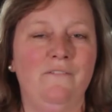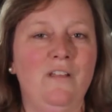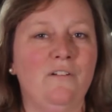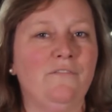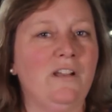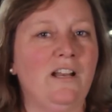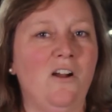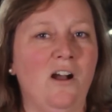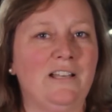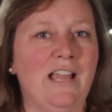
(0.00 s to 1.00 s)
Feel free to
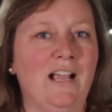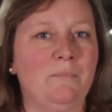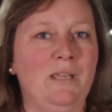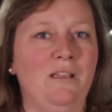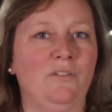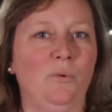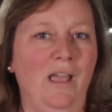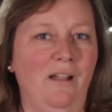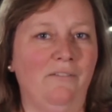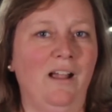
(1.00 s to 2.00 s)
contact me if you
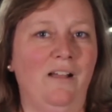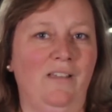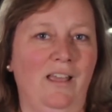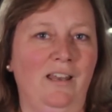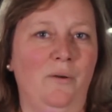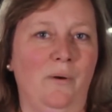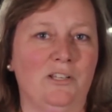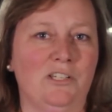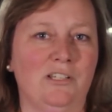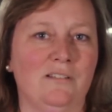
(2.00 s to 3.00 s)
ever have any
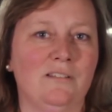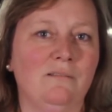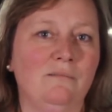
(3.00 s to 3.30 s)
questions.